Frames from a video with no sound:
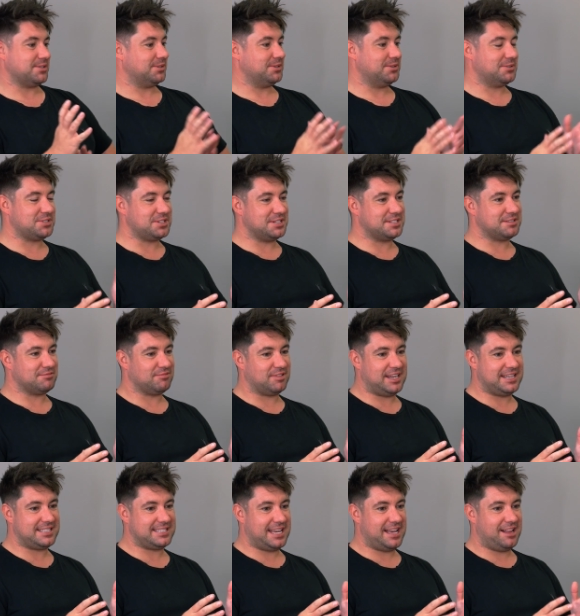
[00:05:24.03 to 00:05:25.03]
or launch into
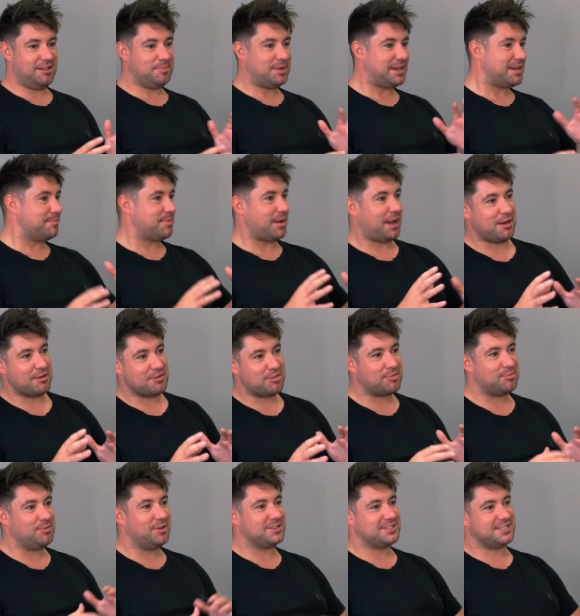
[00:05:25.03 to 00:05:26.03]
retail, a bit of
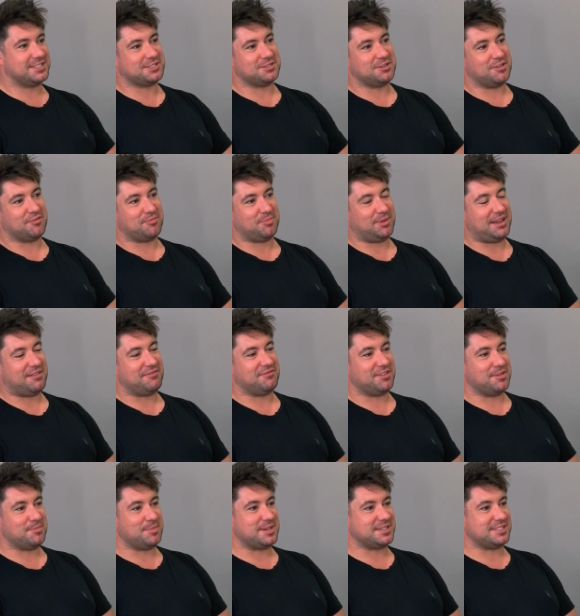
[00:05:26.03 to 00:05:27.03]
both? What's the sort of plan
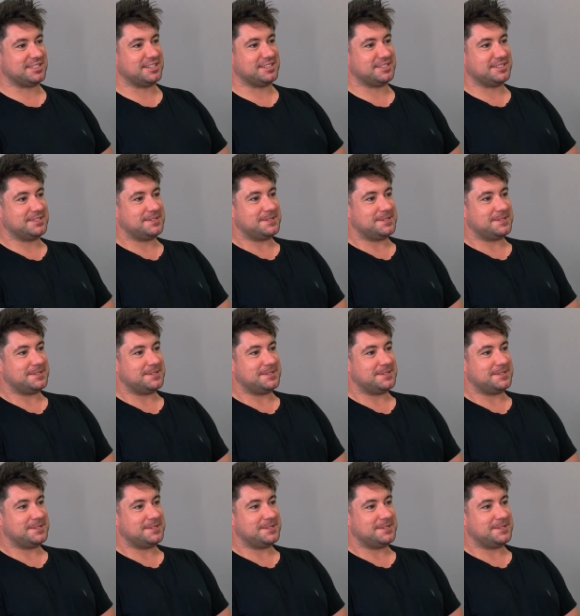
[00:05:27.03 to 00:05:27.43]
for the business?